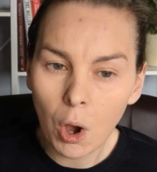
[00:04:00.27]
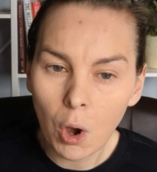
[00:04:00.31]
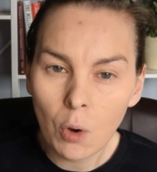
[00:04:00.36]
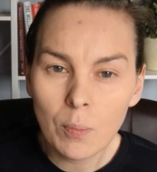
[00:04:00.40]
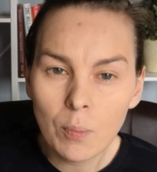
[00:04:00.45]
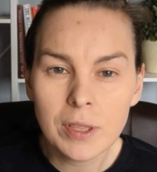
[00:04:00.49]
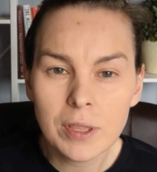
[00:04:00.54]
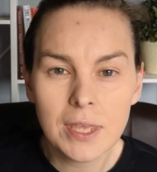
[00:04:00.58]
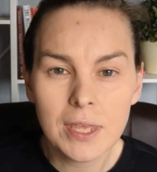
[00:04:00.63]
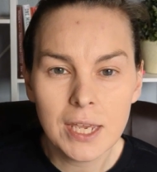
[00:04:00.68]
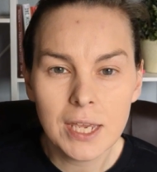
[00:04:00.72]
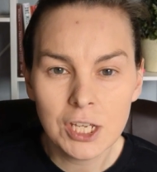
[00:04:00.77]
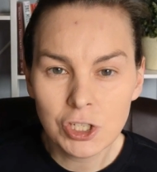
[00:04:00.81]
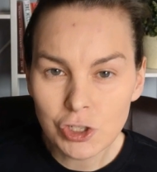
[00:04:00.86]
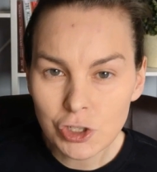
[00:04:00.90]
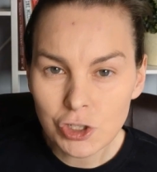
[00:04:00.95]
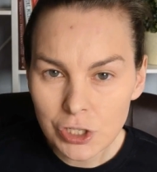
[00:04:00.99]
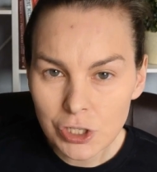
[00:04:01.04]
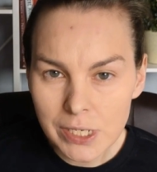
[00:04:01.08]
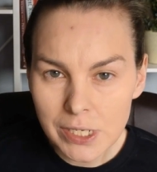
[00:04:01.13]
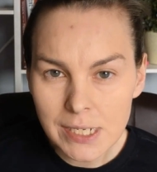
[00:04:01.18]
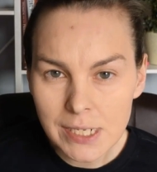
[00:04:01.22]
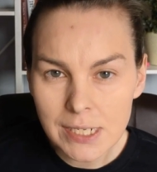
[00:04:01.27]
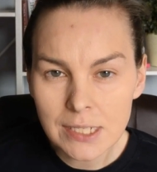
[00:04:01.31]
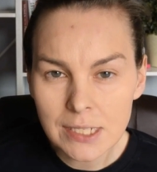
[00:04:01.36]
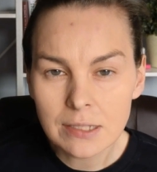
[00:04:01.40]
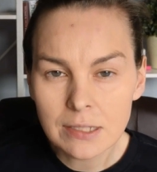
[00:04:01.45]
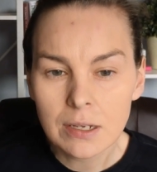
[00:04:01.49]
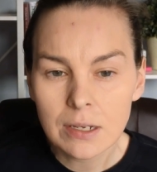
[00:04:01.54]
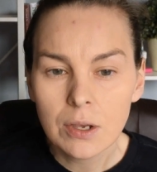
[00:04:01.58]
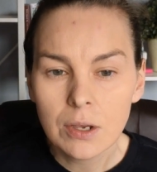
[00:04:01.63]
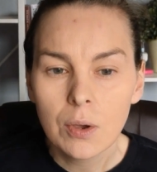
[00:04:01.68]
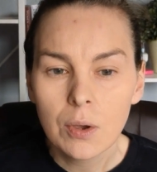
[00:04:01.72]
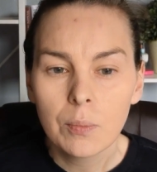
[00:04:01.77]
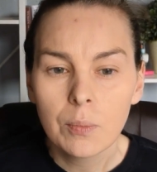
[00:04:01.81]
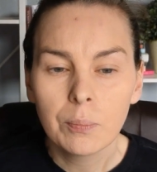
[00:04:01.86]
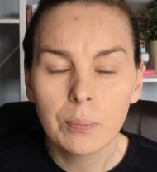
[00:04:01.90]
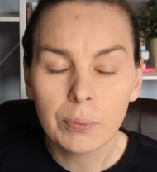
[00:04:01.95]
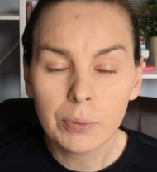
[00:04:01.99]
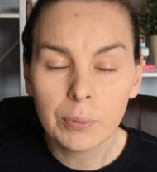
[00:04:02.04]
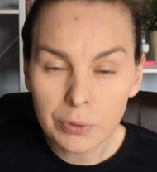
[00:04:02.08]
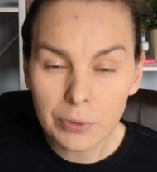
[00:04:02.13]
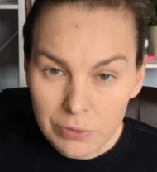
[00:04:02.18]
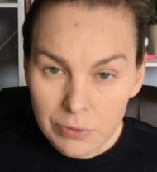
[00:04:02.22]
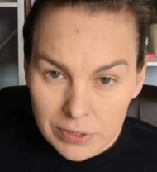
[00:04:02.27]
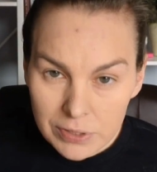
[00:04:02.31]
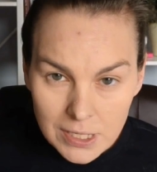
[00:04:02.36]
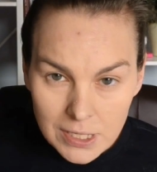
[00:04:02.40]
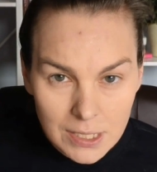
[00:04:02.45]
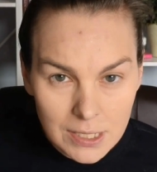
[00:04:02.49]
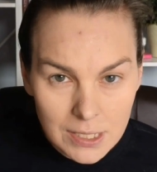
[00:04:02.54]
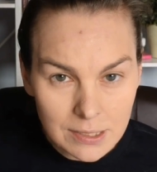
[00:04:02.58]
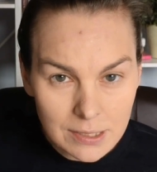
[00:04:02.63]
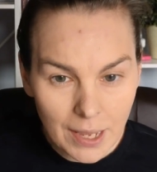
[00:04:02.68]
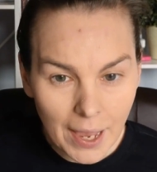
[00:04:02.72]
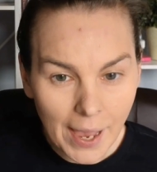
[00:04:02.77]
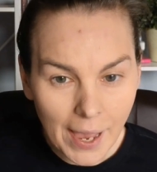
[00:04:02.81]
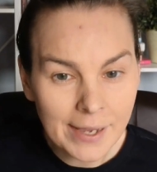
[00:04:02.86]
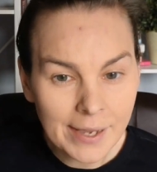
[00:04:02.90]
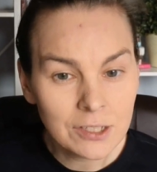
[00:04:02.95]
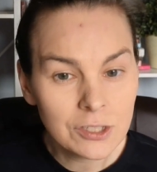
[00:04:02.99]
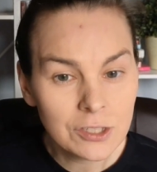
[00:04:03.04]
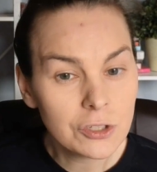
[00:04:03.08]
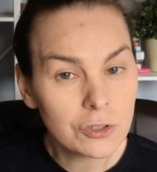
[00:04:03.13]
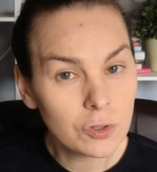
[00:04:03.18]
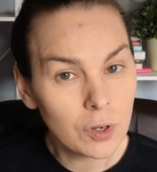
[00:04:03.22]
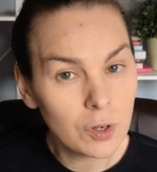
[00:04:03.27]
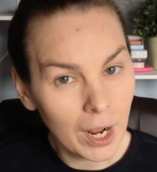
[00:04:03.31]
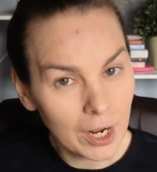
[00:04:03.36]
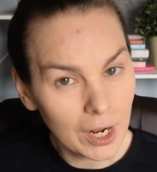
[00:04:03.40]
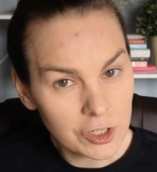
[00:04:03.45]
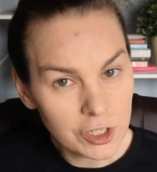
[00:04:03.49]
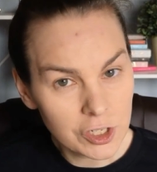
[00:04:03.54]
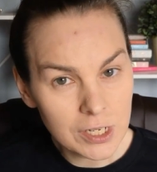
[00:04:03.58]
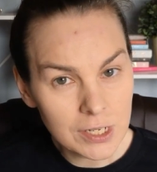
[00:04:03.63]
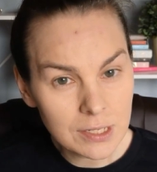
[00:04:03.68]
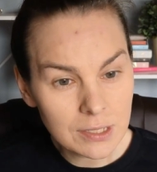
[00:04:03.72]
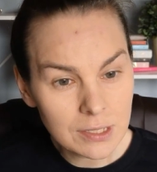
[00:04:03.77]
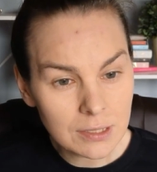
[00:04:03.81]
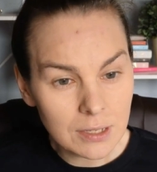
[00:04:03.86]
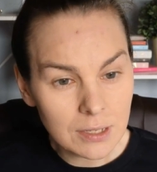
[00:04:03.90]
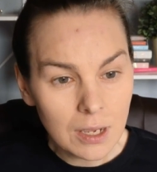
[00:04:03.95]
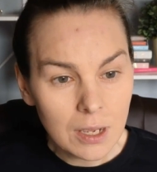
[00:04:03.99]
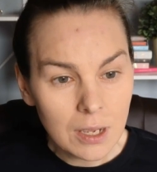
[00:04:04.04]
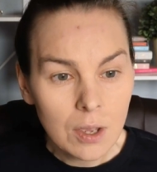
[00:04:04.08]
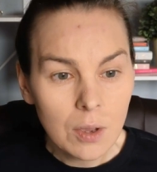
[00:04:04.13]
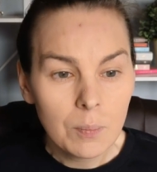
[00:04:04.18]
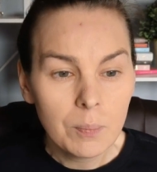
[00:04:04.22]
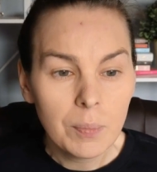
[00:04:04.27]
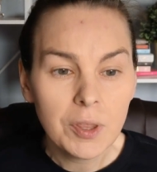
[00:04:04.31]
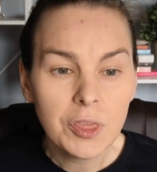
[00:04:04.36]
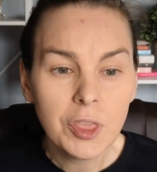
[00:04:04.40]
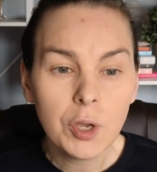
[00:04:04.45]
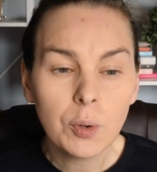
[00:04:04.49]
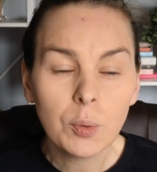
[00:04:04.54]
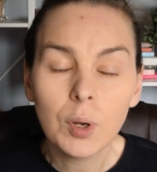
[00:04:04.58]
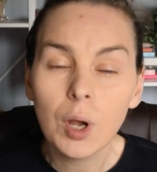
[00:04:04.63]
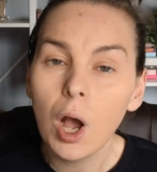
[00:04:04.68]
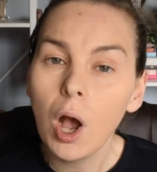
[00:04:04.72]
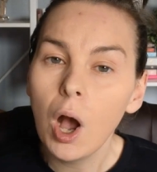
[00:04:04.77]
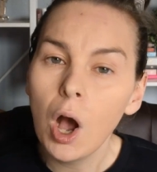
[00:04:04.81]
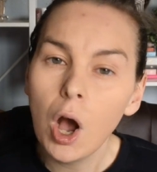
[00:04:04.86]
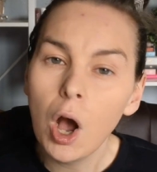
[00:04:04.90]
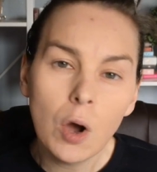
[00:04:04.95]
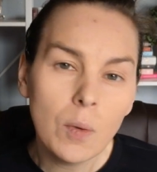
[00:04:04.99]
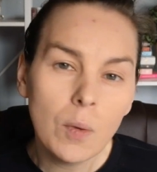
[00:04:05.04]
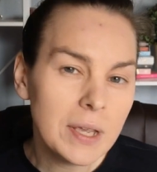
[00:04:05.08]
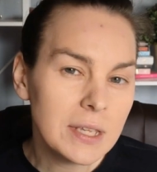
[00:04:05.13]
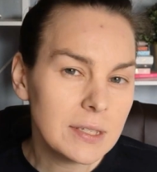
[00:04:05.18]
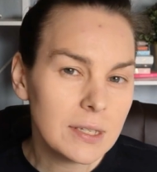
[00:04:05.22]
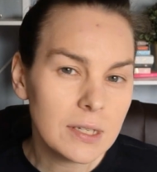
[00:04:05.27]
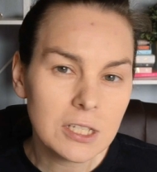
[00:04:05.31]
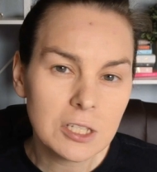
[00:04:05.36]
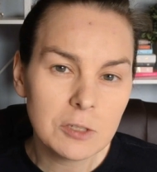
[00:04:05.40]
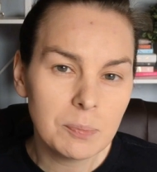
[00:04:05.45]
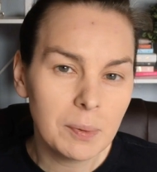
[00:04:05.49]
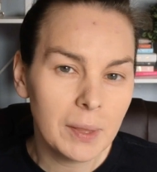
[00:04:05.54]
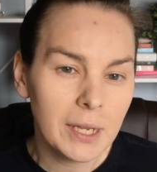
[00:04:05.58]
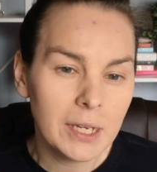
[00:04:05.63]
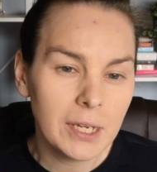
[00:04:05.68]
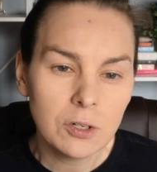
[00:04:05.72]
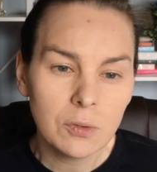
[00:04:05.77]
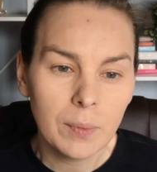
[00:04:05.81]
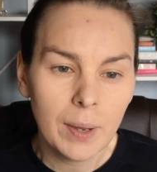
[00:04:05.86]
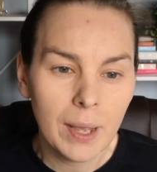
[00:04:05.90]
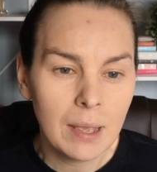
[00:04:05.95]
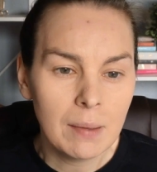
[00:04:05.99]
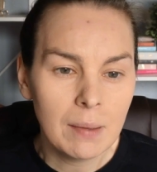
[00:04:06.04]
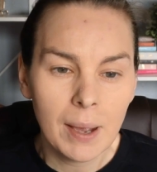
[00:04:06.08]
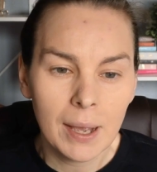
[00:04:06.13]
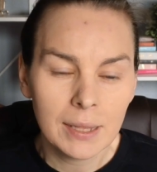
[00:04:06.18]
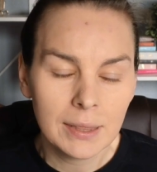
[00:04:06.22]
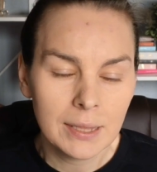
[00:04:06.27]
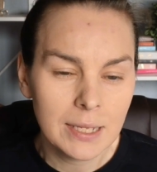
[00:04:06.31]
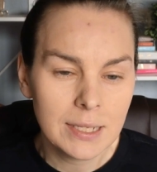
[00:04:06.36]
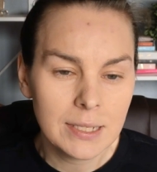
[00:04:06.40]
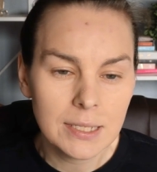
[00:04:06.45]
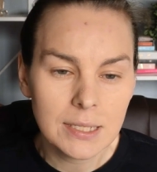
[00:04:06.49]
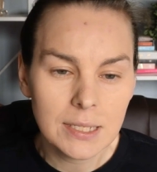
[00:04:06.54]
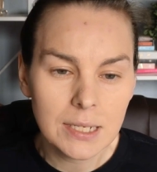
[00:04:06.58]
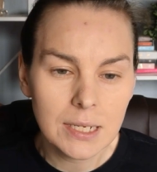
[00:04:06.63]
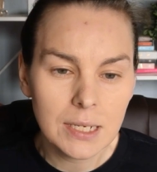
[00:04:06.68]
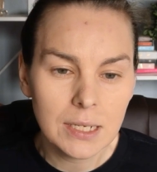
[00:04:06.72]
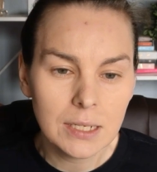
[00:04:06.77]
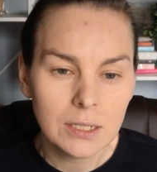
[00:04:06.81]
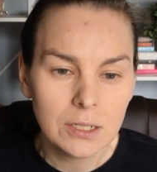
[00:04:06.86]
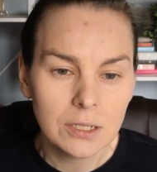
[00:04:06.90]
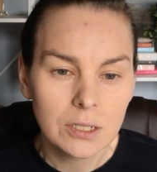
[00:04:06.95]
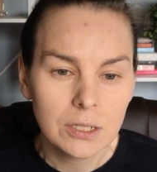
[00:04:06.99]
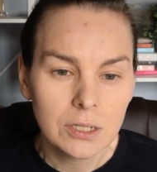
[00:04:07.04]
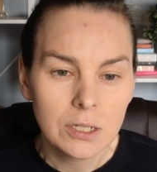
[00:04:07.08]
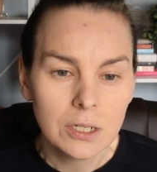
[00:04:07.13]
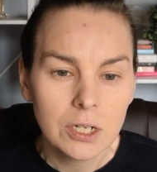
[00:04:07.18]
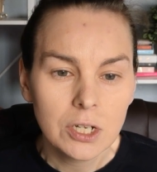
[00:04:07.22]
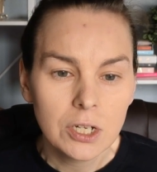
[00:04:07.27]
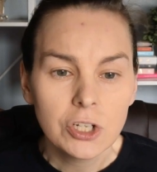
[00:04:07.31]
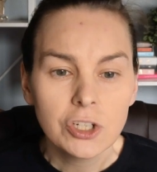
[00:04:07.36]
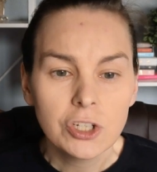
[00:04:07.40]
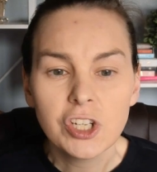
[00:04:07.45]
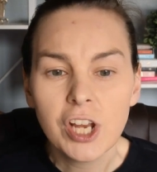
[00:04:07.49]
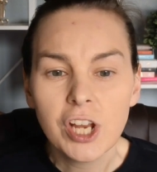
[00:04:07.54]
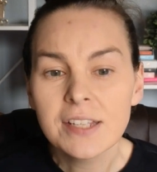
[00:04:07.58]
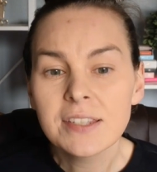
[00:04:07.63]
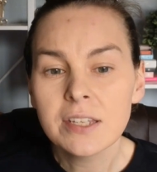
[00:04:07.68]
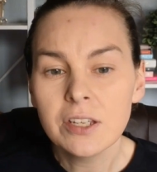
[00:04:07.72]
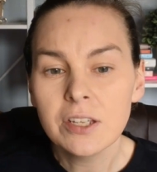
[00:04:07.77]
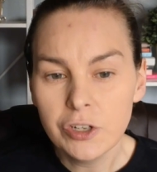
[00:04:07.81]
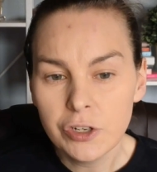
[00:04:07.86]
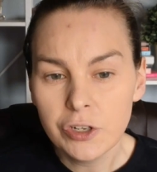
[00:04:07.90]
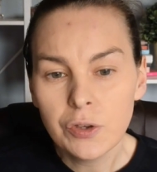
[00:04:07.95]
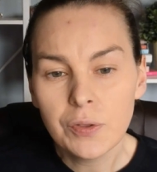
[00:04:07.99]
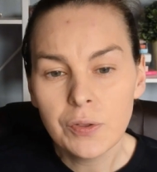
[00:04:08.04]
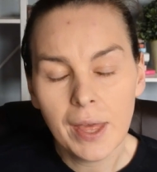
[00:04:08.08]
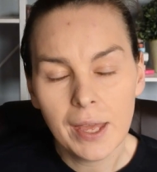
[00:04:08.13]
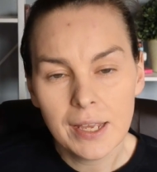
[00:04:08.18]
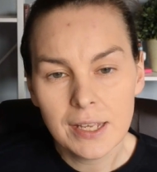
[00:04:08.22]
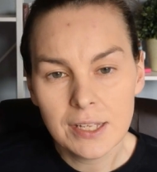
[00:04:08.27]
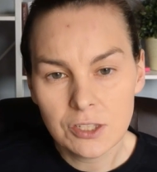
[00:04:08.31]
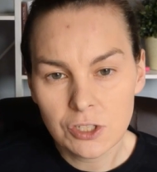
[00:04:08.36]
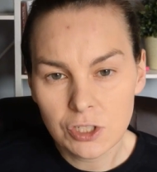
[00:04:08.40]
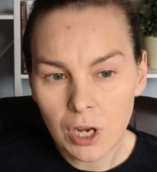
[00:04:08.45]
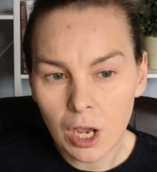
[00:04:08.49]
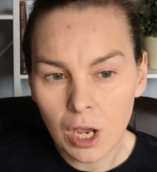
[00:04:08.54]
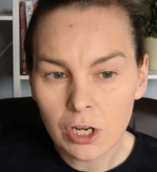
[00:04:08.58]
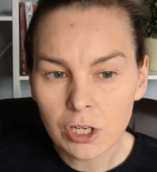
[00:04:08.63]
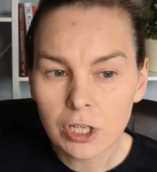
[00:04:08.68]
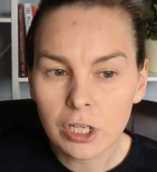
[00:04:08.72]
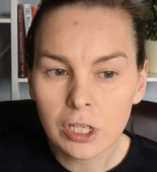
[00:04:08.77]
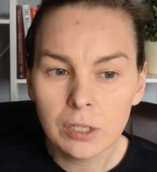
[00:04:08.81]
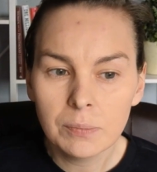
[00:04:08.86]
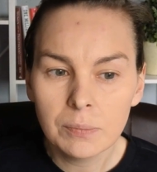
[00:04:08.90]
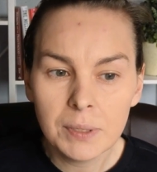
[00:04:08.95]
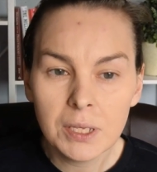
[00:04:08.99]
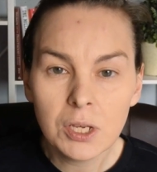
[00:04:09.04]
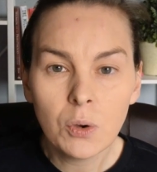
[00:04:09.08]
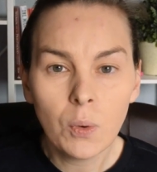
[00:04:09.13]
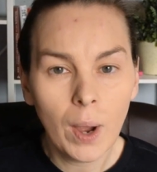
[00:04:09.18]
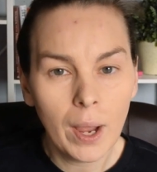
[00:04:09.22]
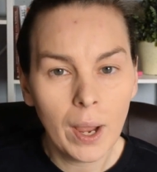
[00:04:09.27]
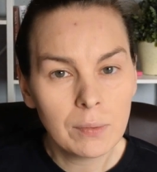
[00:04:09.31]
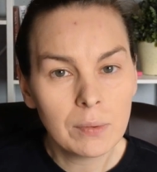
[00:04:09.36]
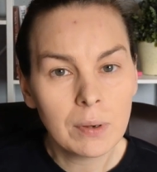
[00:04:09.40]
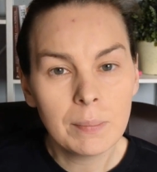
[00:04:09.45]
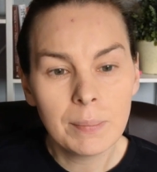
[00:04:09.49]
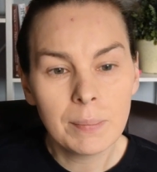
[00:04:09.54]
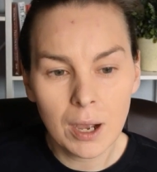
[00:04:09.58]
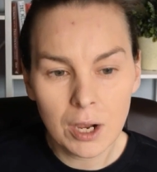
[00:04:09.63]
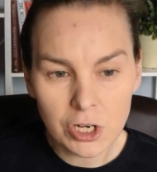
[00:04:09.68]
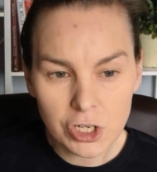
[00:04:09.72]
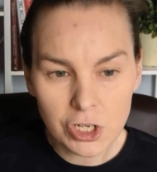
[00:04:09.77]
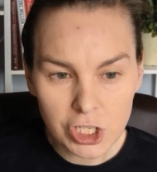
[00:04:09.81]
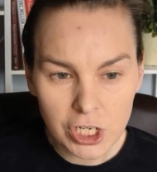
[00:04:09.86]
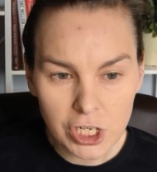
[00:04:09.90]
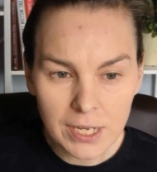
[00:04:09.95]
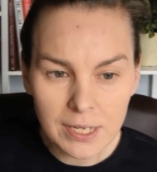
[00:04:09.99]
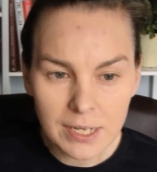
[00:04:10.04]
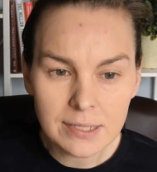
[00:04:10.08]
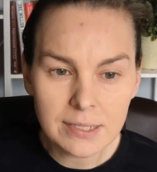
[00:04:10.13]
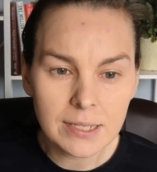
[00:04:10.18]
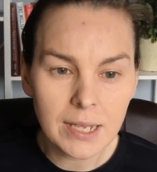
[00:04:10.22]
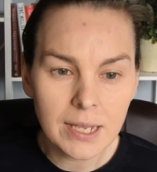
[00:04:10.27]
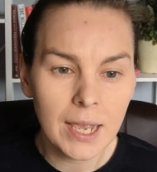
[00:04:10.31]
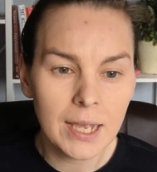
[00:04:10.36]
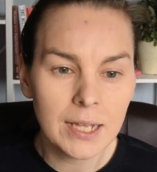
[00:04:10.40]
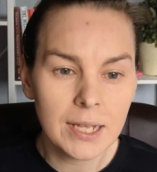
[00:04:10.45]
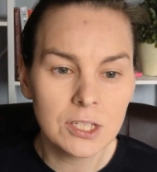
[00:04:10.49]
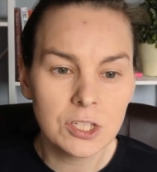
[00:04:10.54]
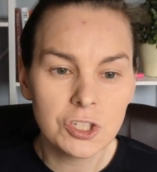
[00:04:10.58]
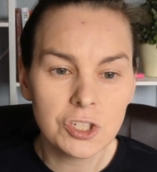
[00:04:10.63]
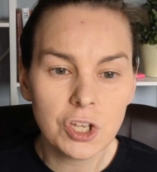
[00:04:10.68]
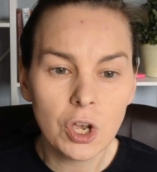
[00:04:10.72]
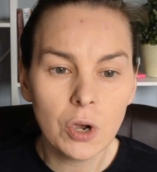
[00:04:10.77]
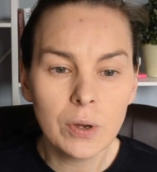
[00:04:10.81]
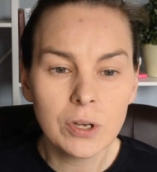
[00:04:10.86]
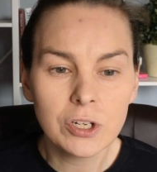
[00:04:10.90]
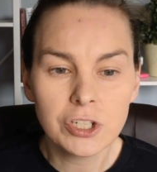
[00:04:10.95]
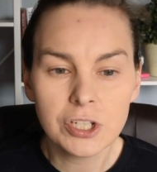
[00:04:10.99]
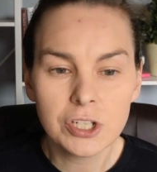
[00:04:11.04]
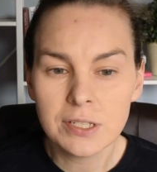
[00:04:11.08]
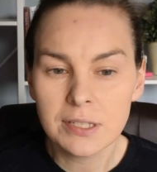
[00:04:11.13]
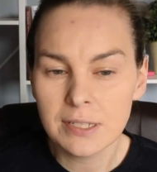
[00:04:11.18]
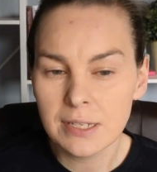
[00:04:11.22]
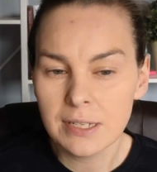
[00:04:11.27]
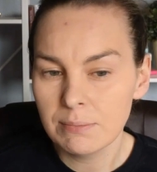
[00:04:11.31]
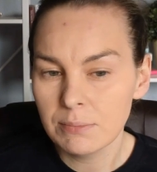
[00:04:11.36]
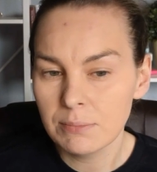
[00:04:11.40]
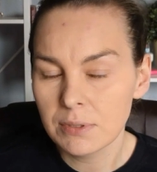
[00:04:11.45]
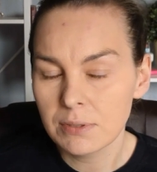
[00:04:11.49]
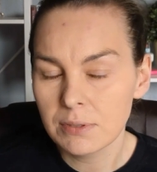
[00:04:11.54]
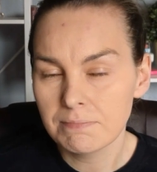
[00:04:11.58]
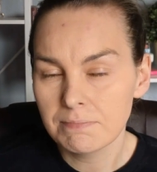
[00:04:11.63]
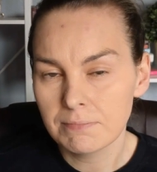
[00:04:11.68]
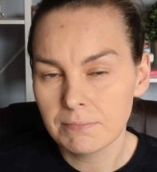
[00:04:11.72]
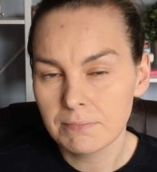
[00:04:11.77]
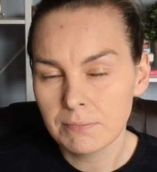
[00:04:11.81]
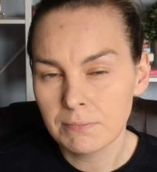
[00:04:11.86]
home with injuries, bruises, and scratches, but they were always explained away by Lindsay. Jason knew that his daughter could be quite rambunctious, and so it just seemed